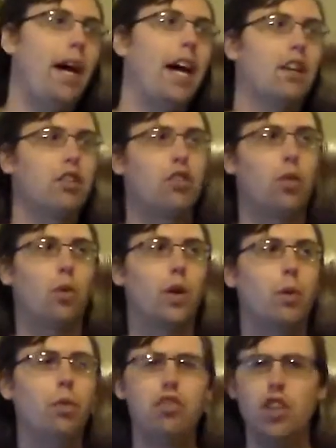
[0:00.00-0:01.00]

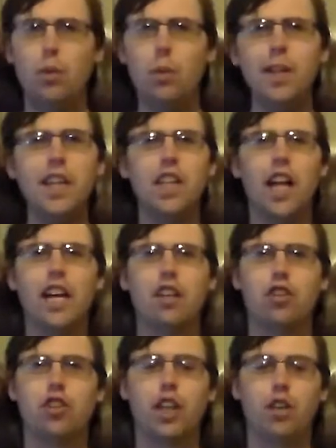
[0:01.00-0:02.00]
backstory, which I really
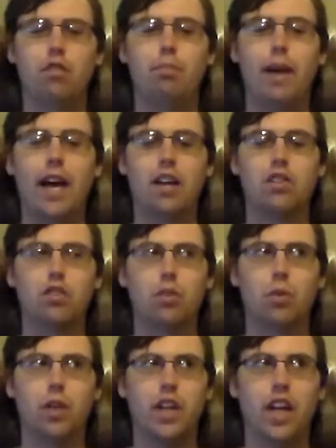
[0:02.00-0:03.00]
liked Shell's
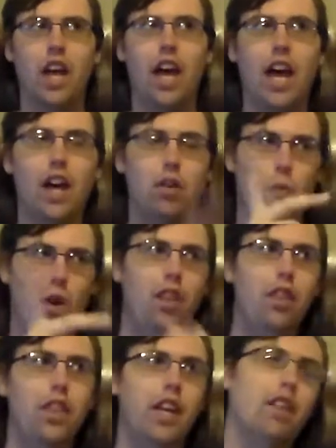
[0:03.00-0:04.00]
backstory. And
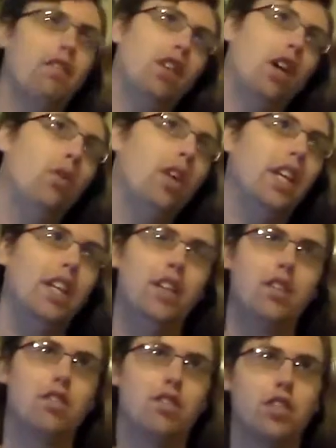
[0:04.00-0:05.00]
one thing of note
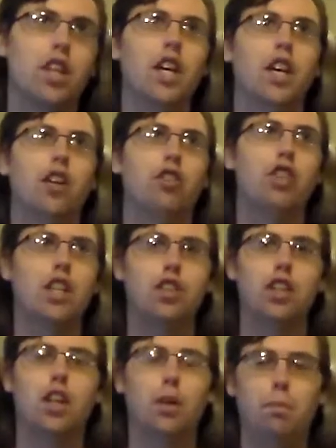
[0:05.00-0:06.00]
is
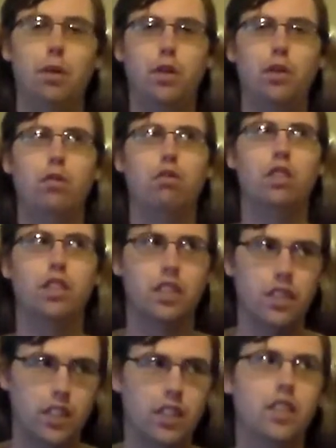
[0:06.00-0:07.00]
Jessica Boone.